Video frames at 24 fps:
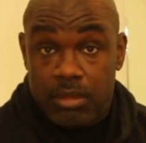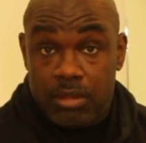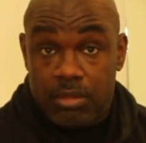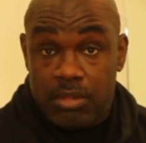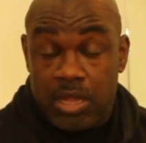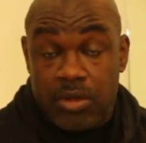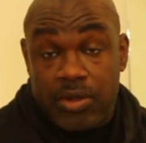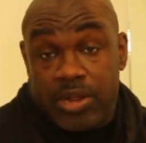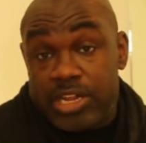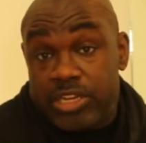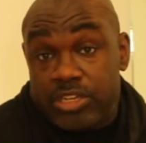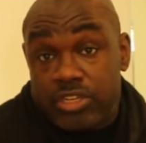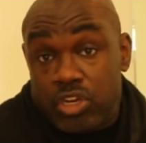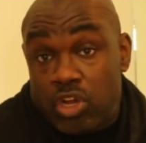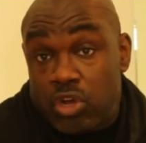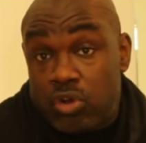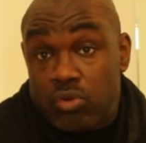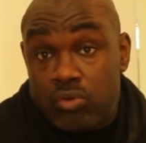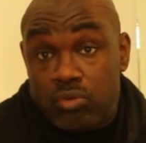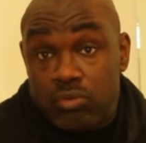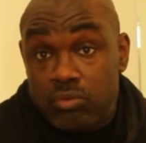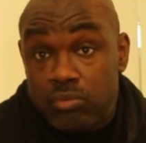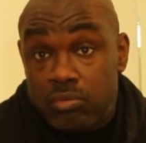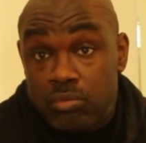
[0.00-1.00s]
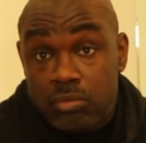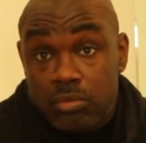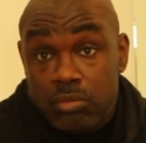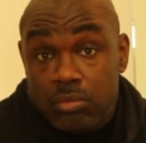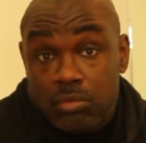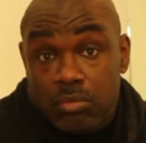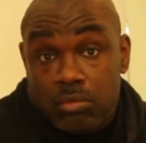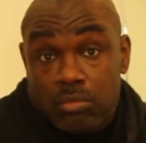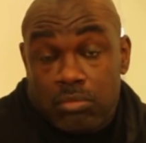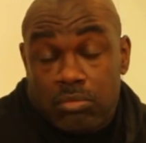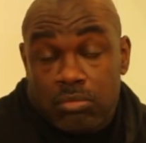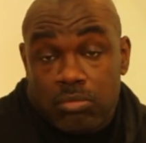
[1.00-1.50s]
There is no
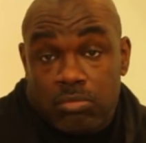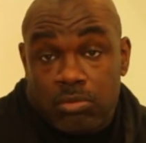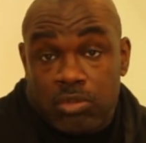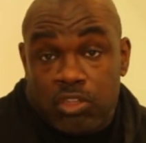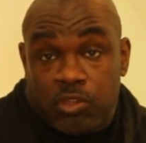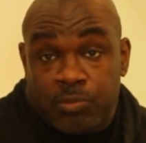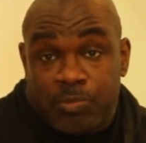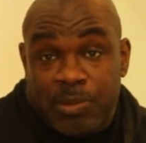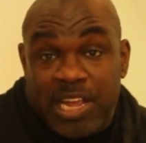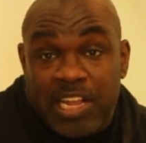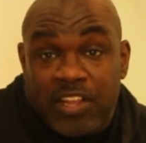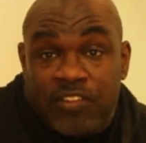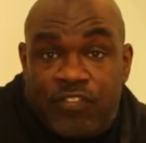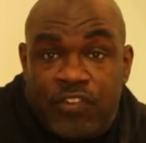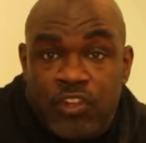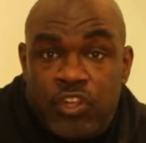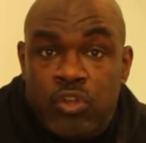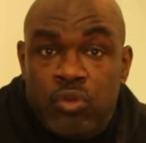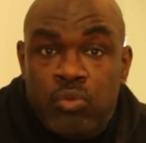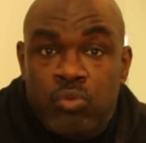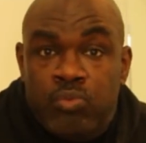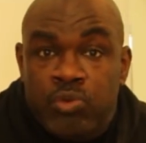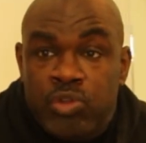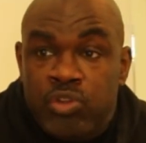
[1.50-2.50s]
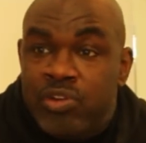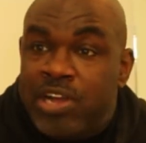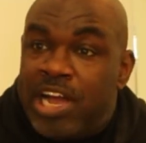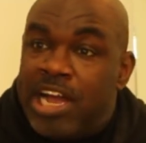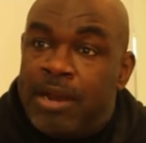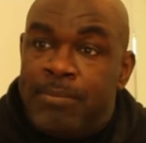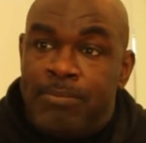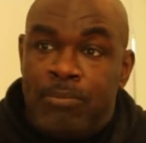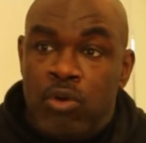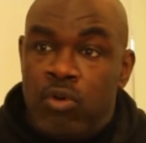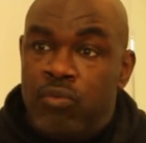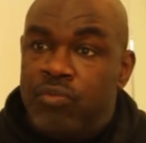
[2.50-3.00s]
space for you when you
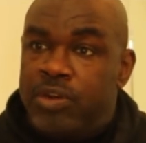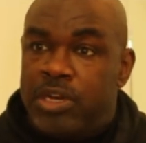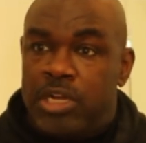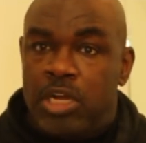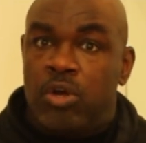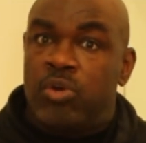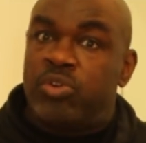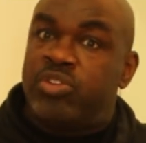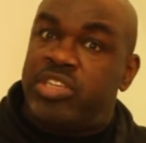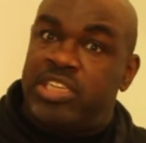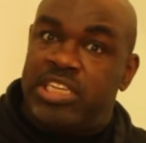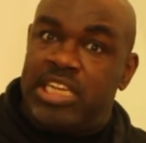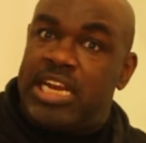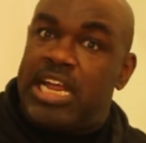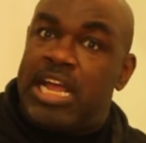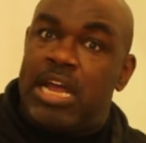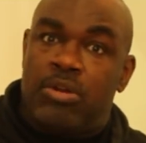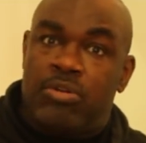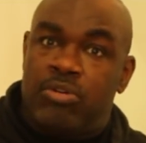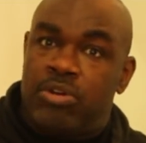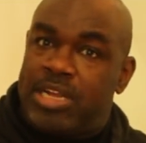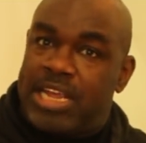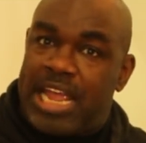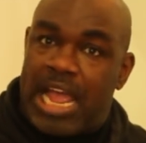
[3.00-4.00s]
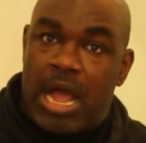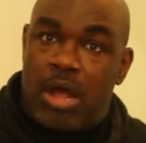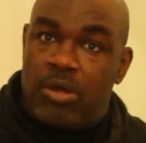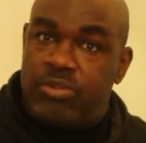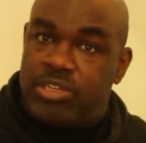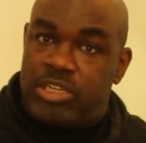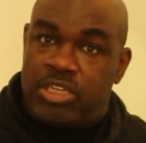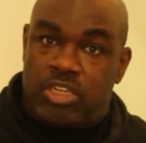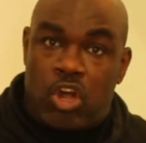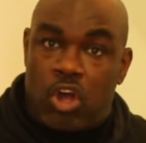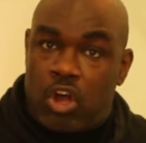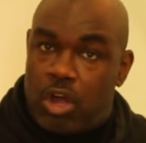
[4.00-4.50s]
got a movie to go sit down on the couch
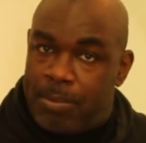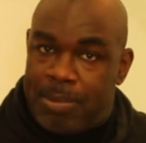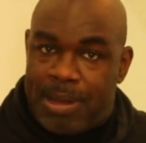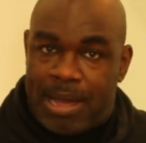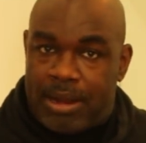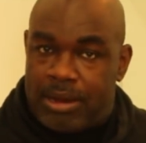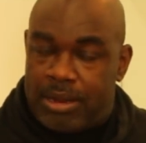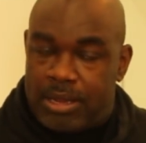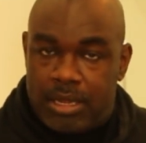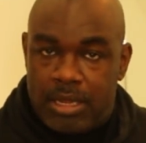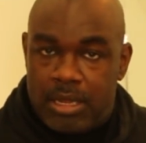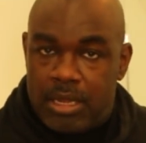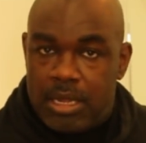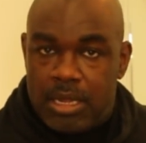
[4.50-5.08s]
and talk about it.